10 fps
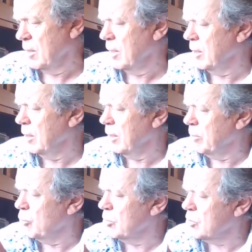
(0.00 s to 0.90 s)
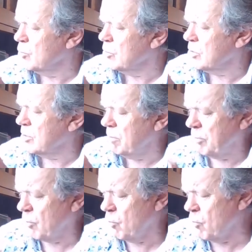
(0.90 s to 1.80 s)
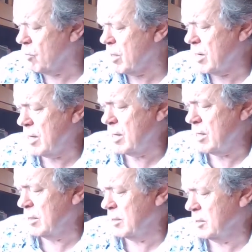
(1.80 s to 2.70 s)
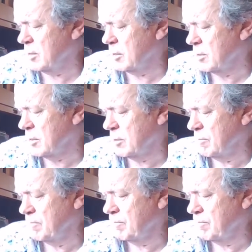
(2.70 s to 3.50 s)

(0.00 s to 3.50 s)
And then the boy saw something way in the distance.